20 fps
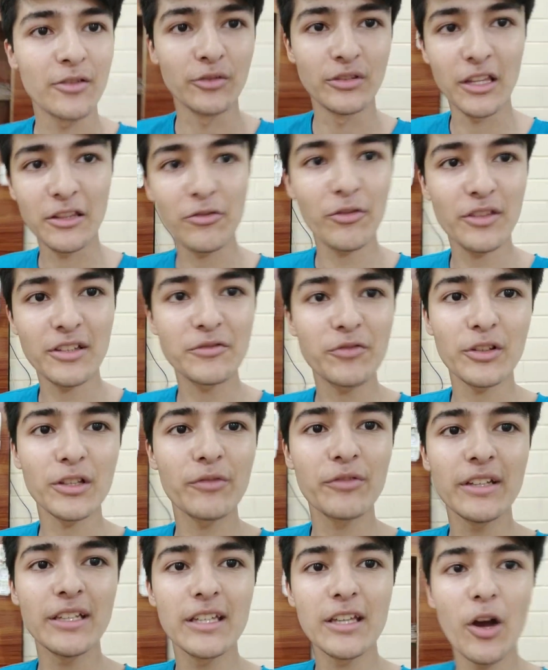So this was it for
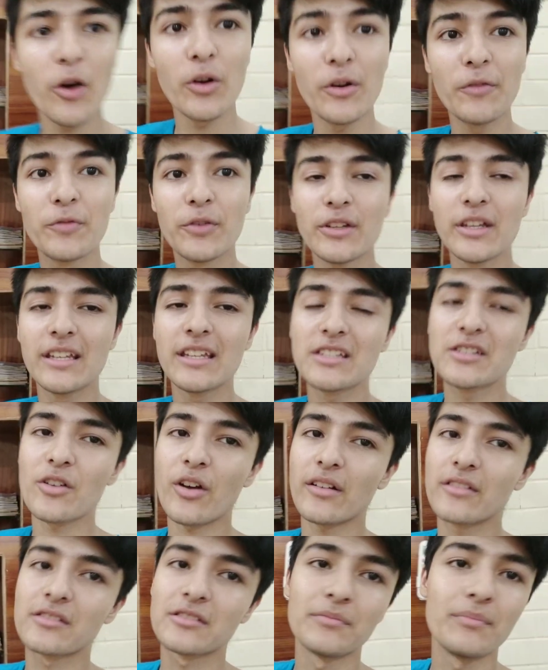the video. If you did
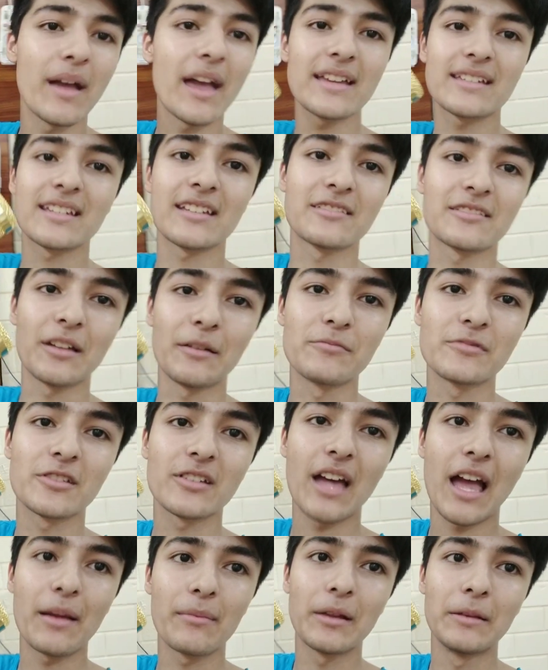enjoy it, smash and
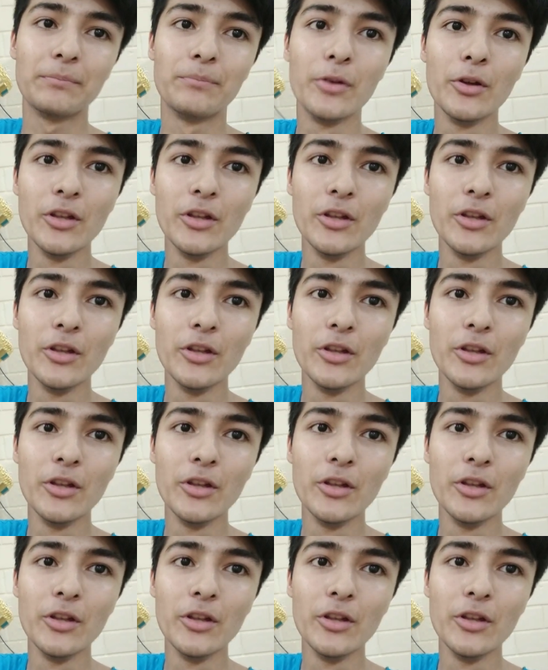subscribe and